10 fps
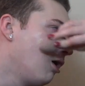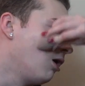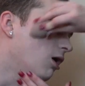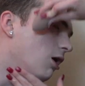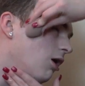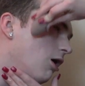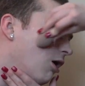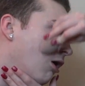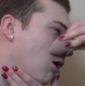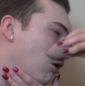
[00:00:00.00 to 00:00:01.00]

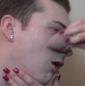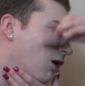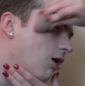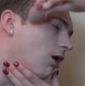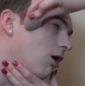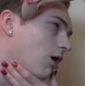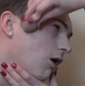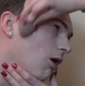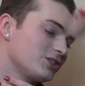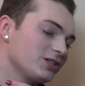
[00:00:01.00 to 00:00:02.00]

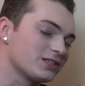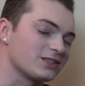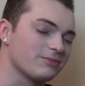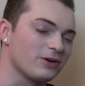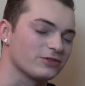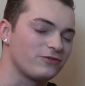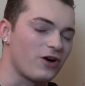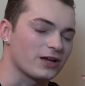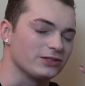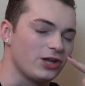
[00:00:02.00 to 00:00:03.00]
Oh. Shit smells
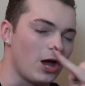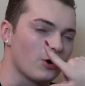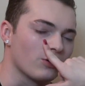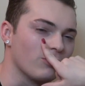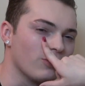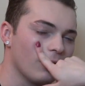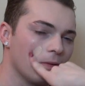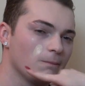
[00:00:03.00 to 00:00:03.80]
fucking terrible.